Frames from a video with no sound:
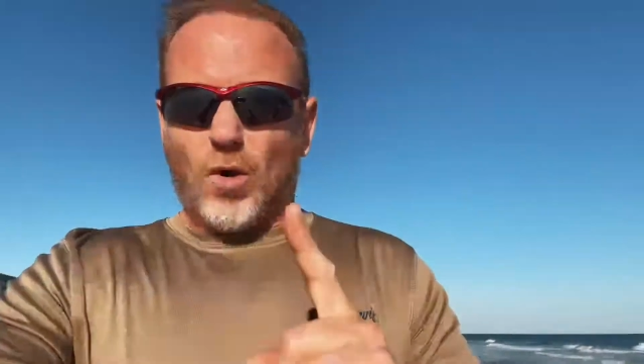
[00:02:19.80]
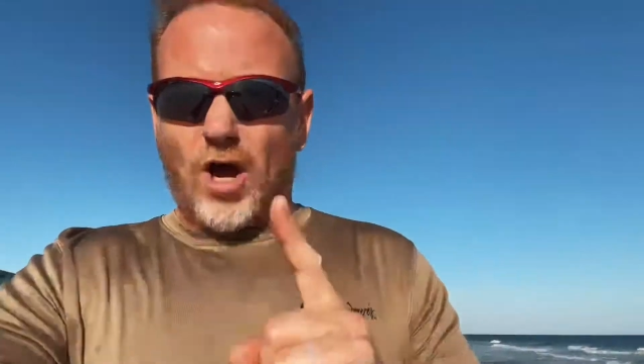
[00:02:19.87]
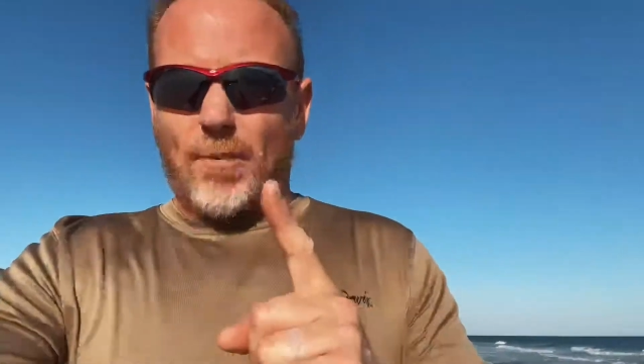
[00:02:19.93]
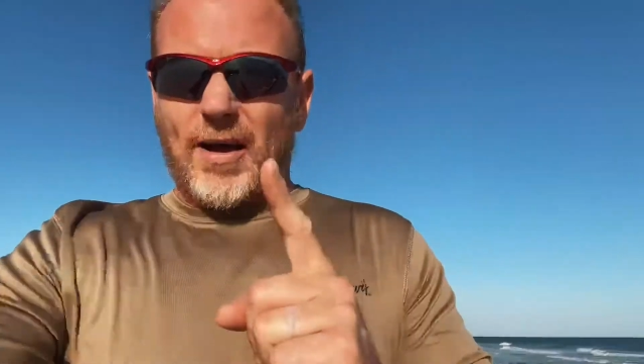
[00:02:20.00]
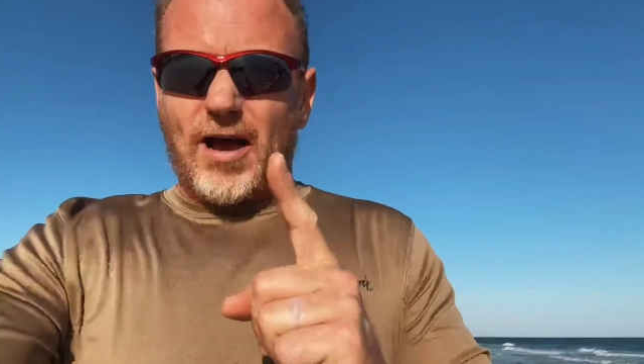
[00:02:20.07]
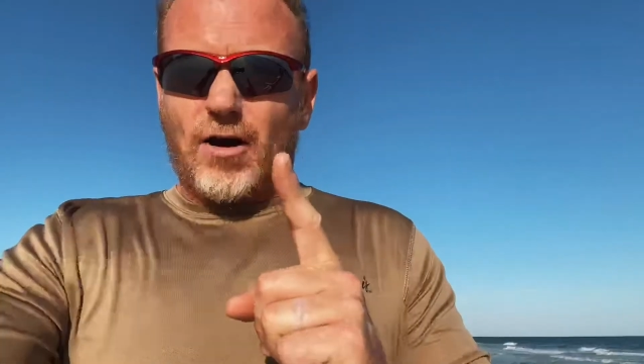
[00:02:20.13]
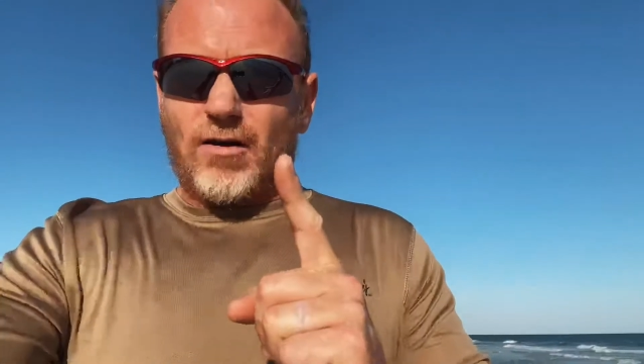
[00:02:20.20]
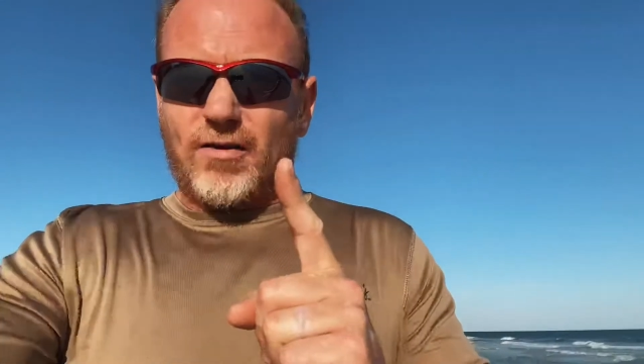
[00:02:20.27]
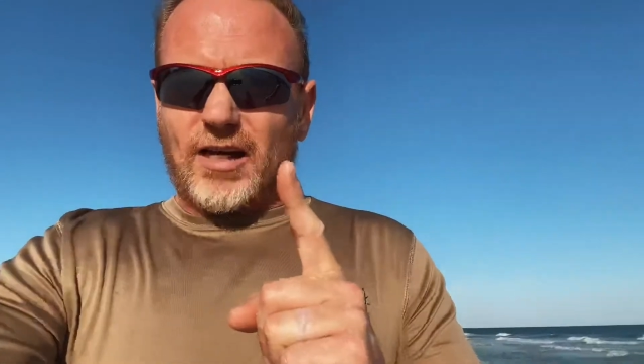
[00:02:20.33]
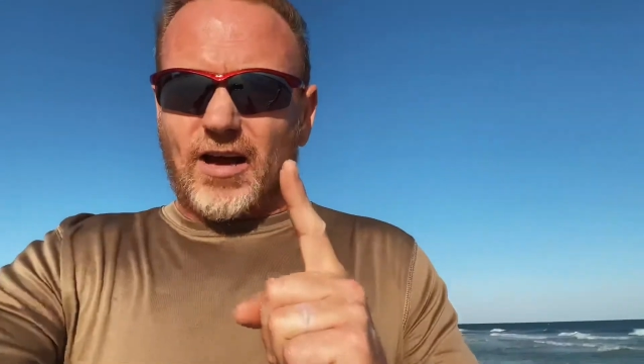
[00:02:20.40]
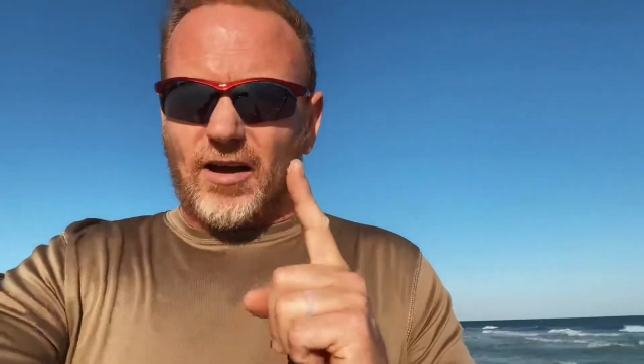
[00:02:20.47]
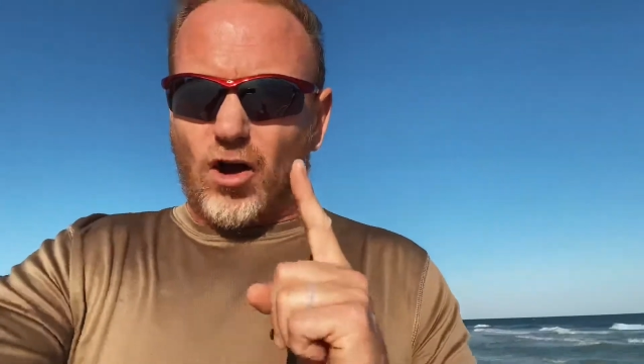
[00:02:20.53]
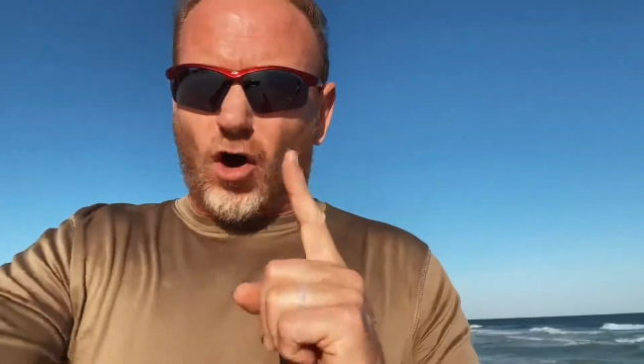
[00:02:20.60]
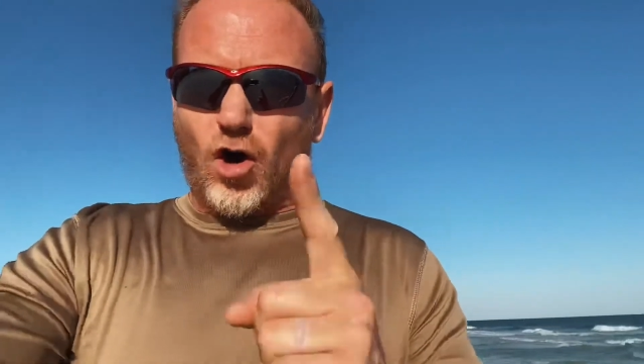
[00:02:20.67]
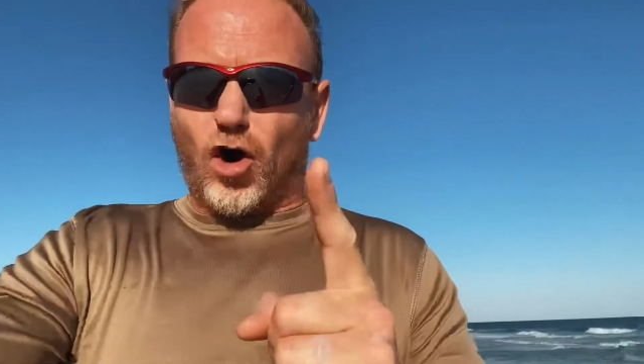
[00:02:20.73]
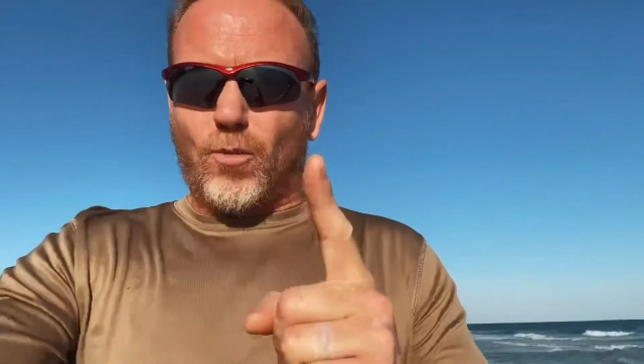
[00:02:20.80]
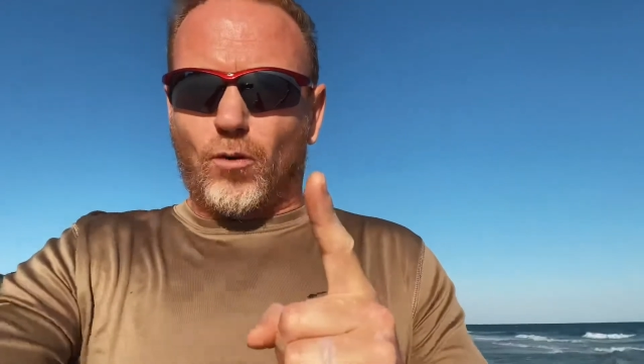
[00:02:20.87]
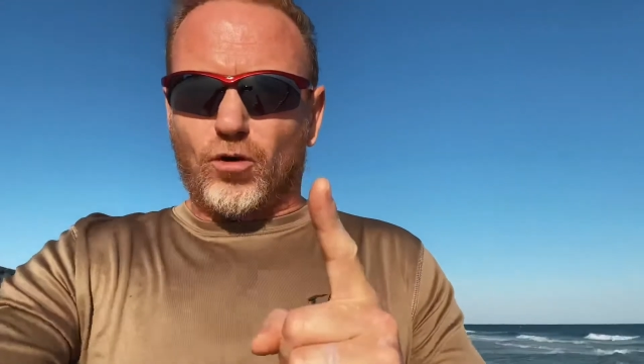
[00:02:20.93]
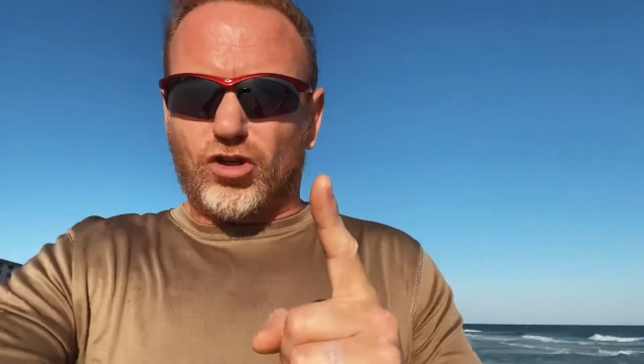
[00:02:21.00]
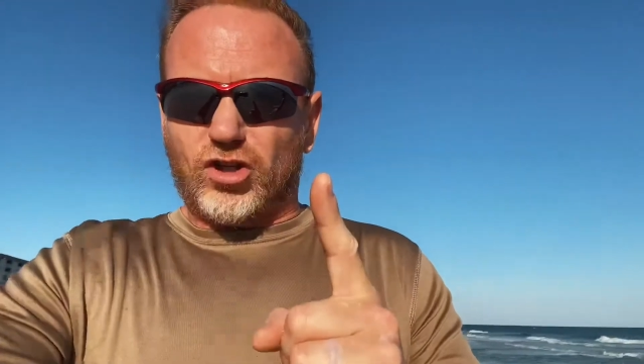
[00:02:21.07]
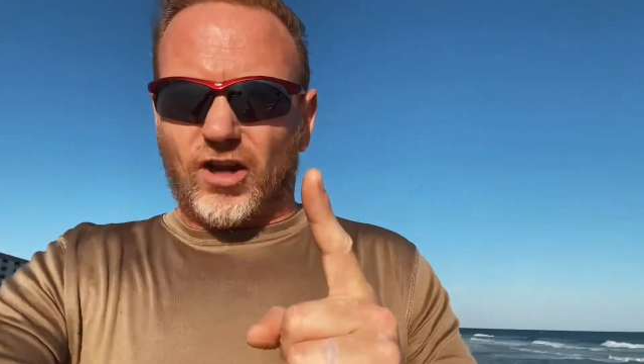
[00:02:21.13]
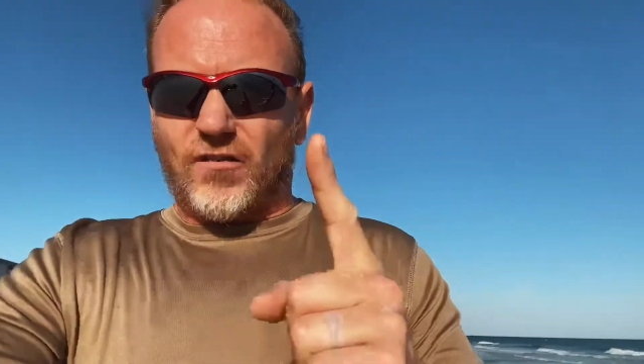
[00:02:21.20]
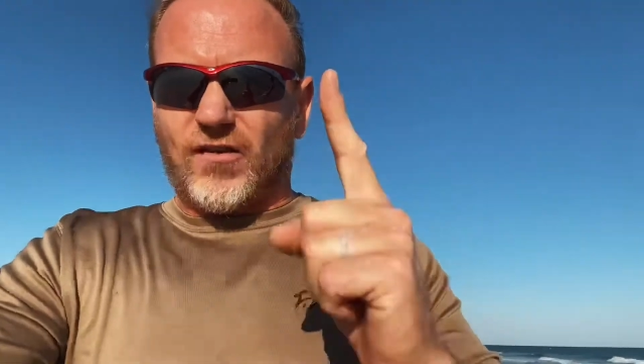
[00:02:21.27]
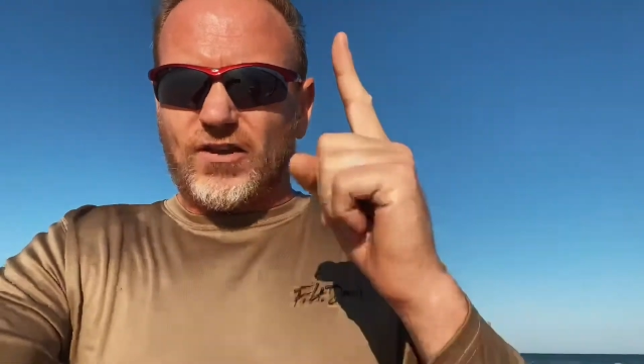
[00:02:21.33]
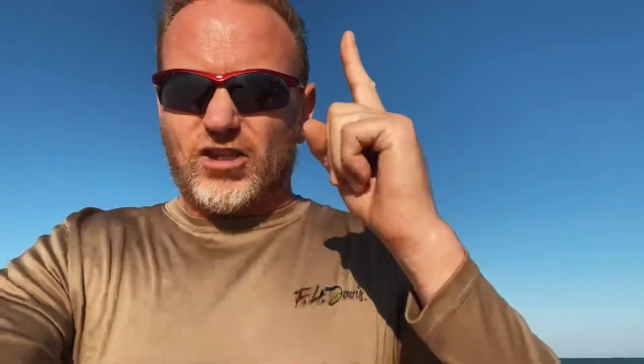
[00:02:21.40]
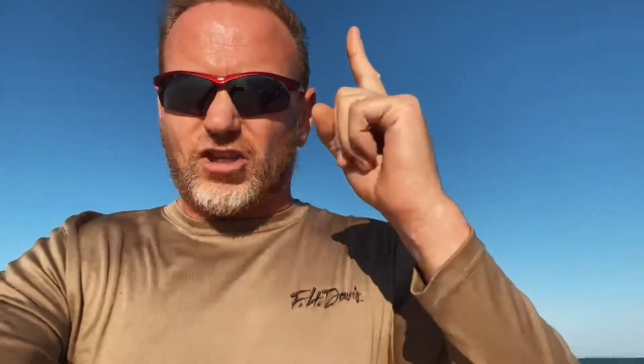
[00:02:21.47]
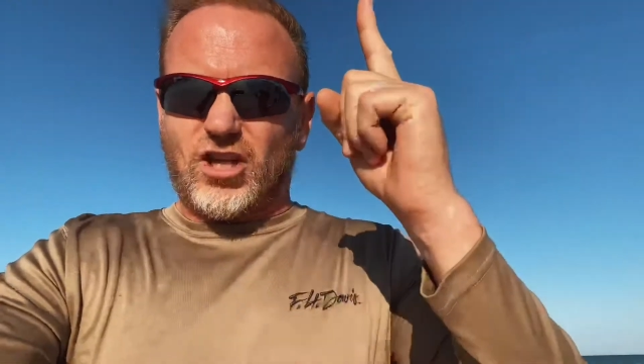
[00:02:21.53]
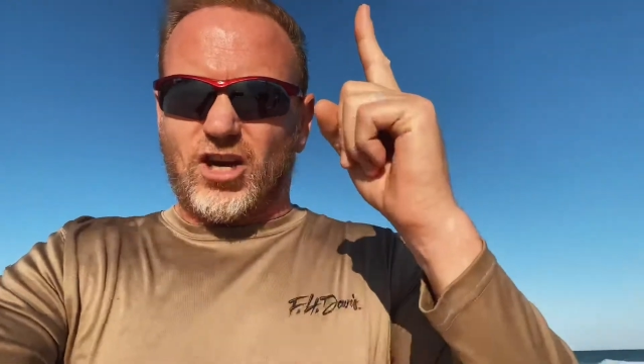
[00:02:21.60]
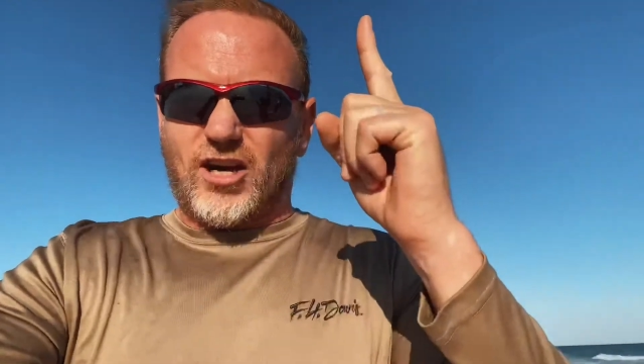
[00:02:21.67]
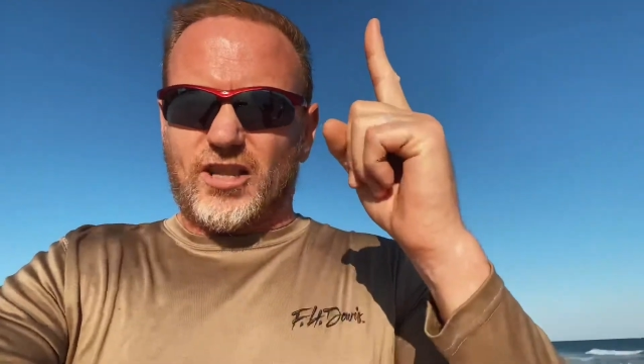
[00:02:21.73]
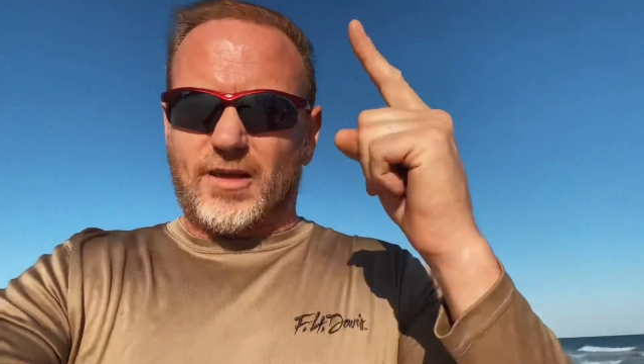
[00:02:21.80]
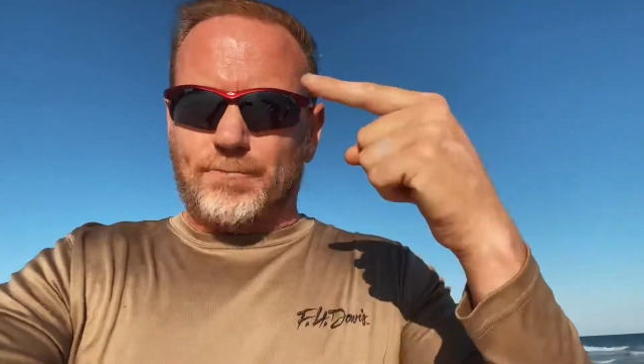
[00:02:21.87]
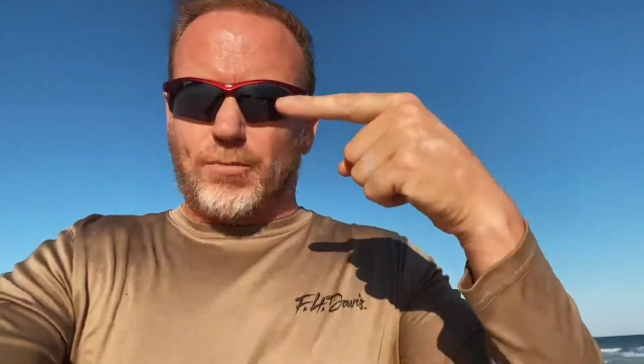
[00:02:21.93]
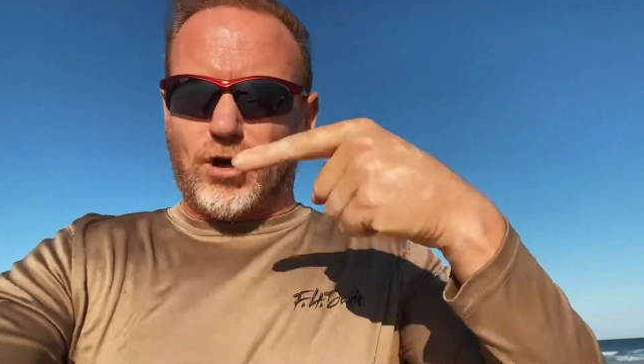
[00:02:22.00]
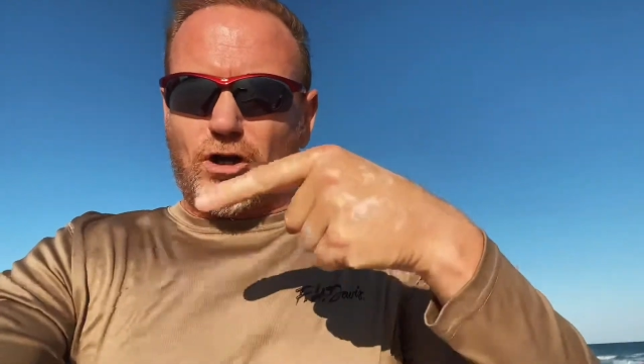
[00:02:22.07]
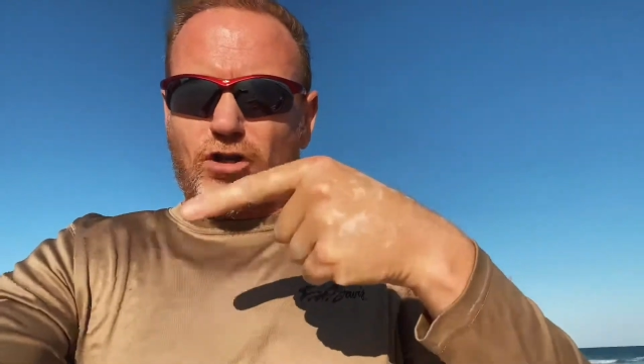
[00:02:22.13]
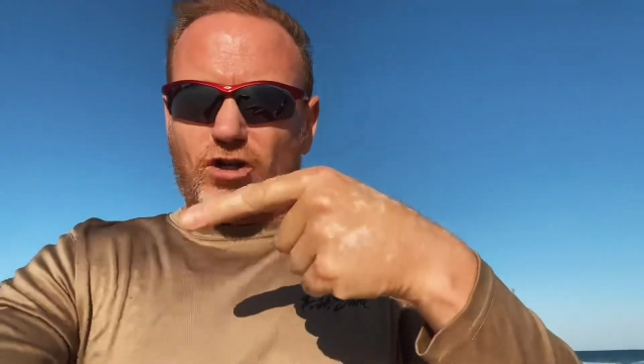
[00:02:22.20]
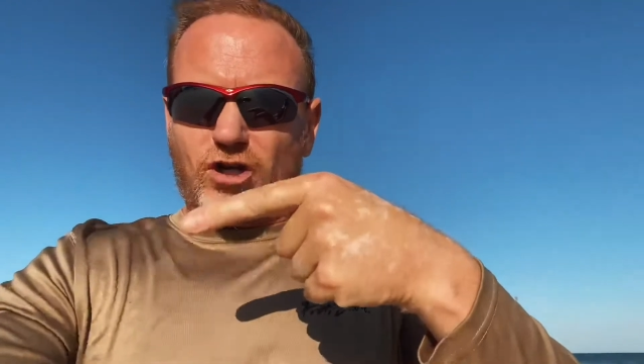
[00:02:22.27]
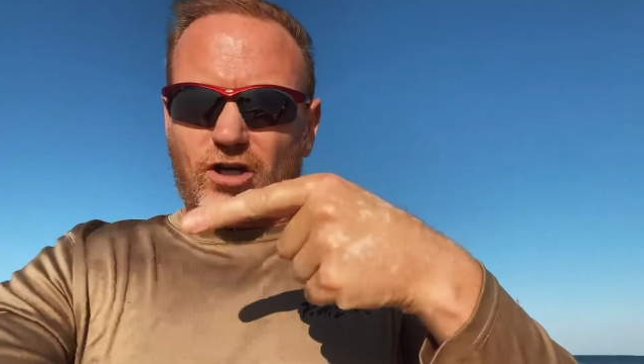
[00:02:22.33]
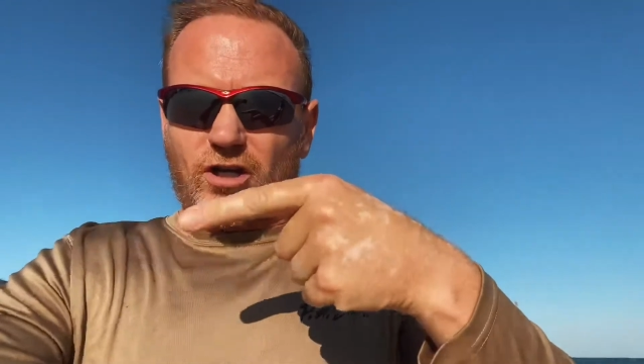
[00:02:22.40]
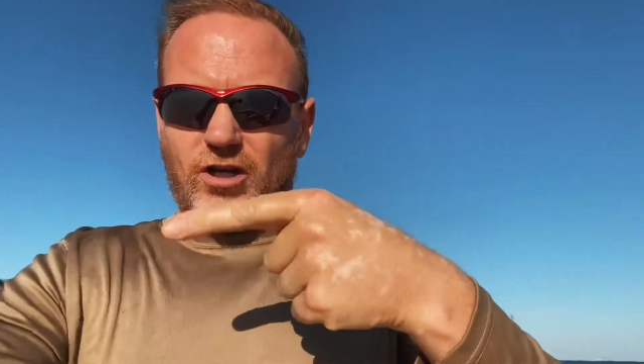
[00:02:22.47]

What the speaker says: about that horrible stuff in the sky that burns you?